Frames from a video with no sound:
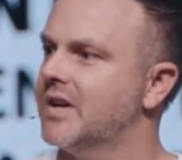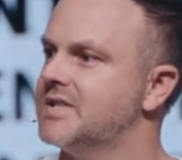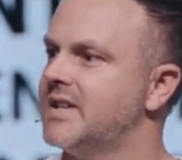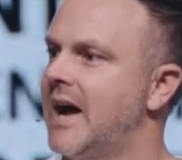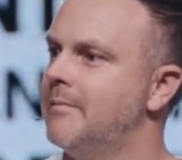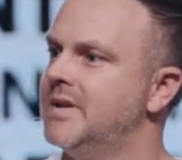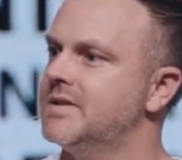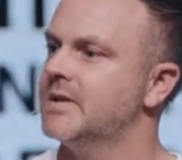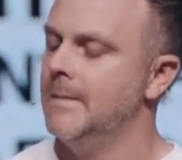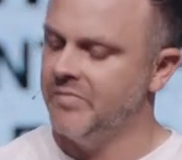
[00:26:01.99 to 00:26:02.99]

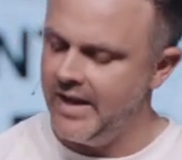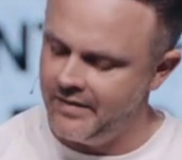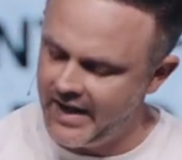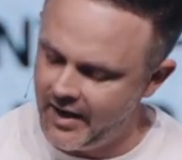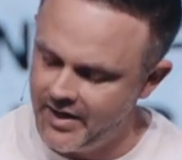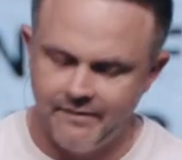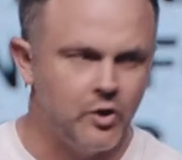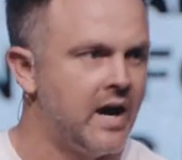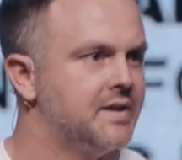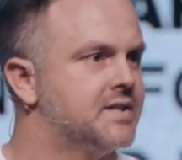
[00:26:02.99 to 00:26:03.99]
assignments in the area of the
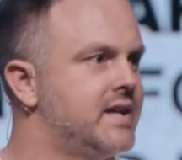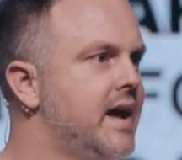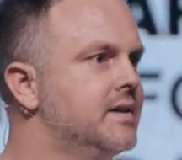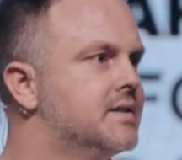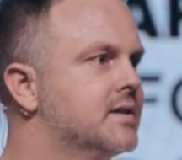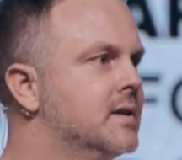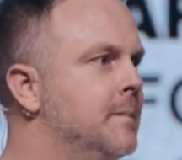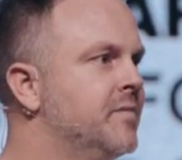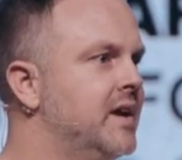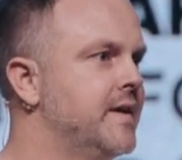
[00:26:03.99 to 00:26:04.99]
United States,
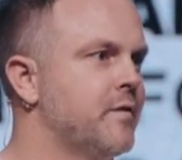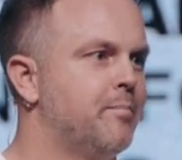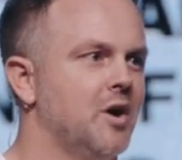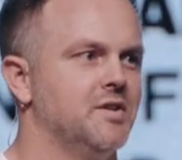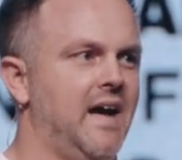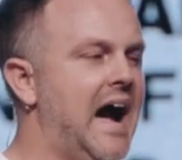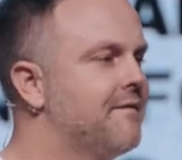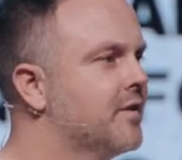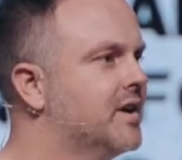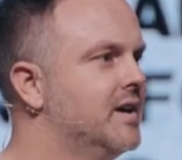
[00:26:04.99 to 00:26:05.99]
in different parts of
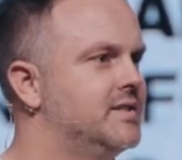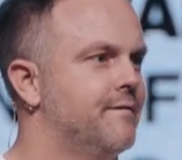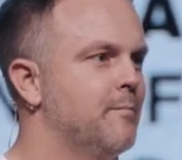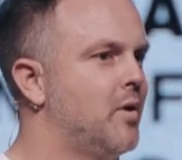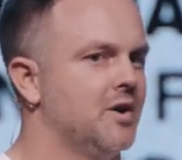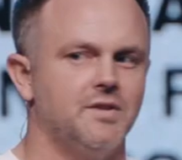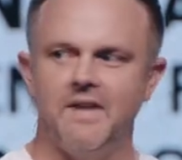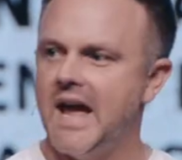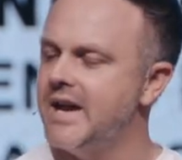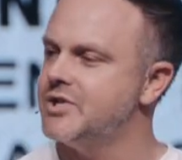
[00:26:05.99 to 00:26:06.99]
Africa, different parts of
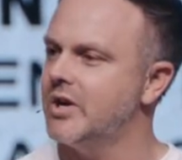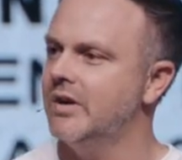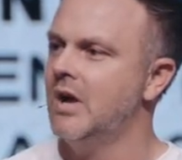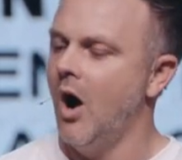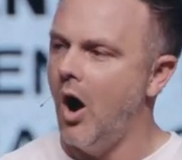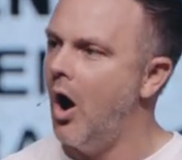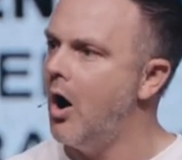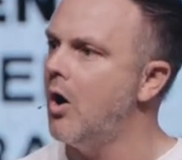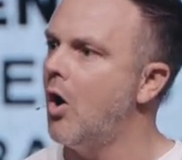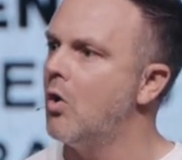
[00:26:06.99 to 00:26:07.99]
Asia,
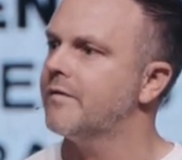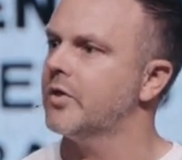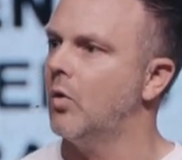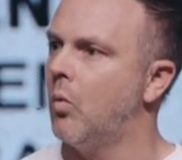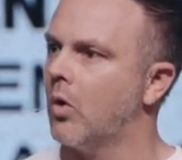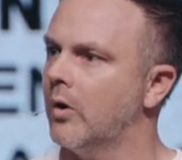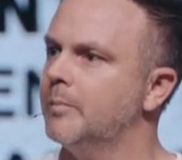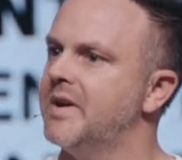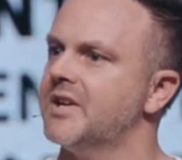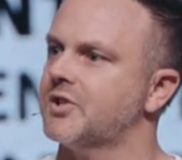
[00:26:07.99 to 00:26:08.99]
all over the world
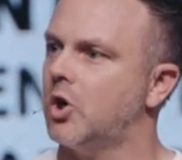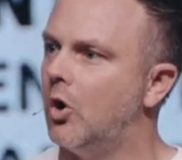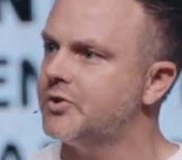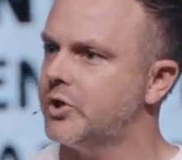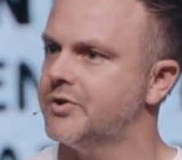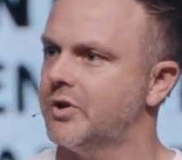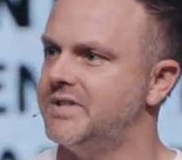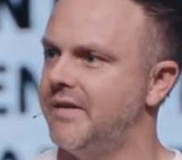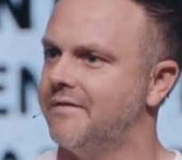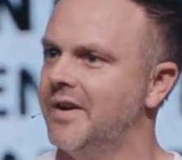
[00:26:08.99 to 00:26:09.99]
because cultures are
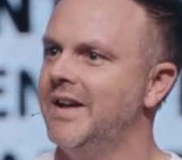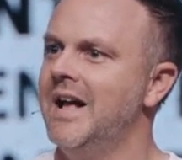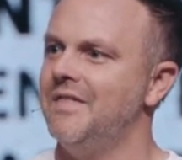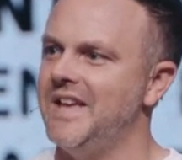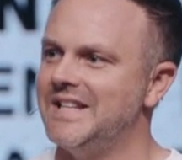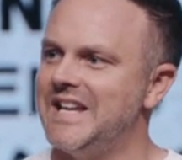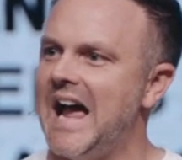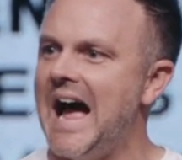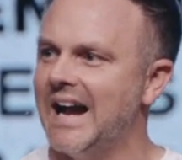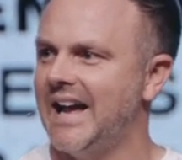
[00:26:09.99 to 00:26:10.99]
different. The
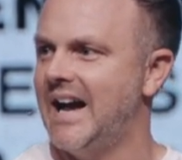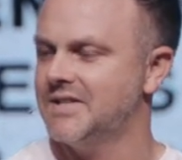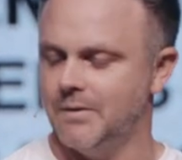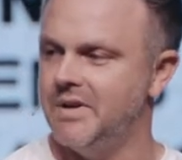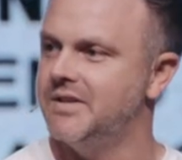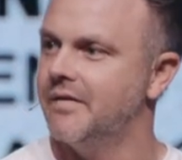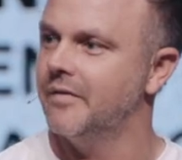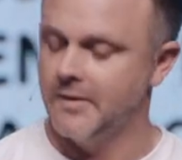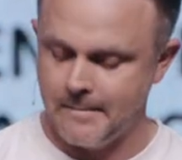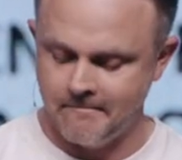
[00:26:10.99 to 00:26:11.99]
attack has to be
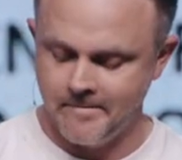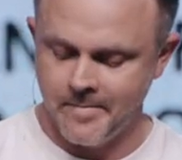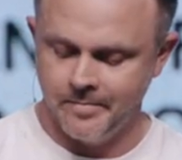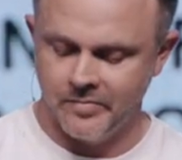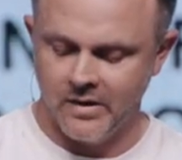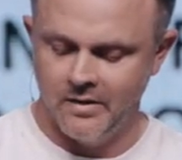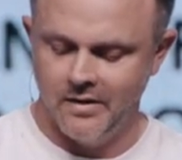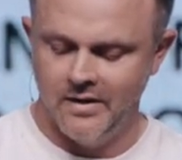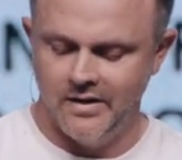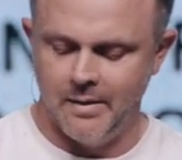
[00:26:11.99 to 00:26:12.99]
different.
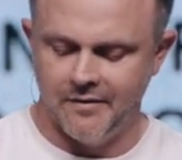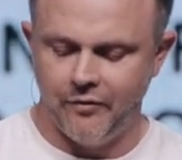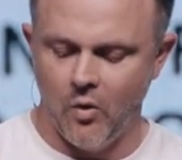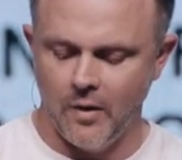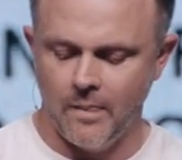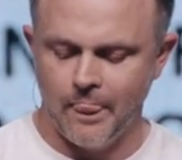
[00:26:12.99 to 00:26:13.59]
Number four,